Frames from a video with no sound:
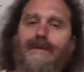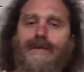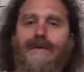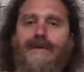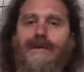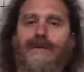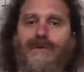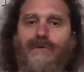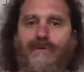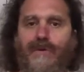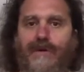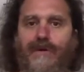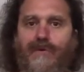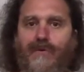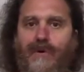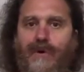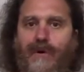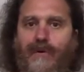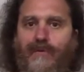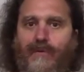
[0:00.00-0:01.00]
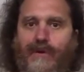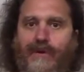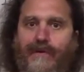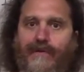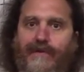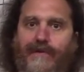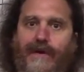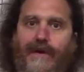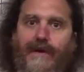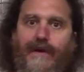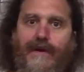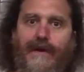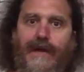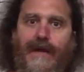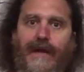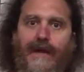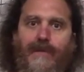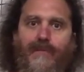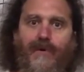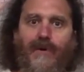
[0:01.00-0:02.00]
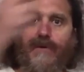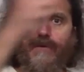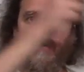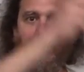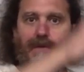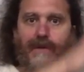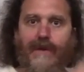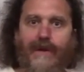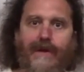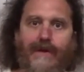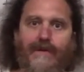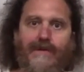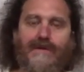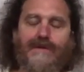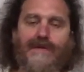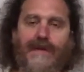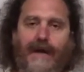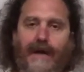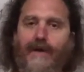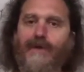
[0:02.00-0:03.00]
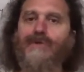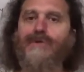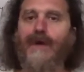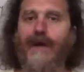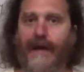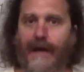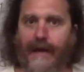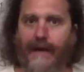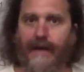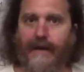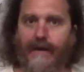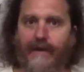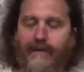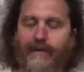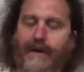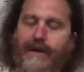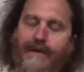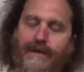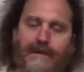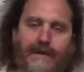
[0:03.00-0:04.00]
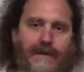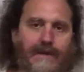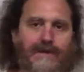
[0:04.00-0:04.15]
In the real world, when you fire a cannonball through the air, there's air drag, right?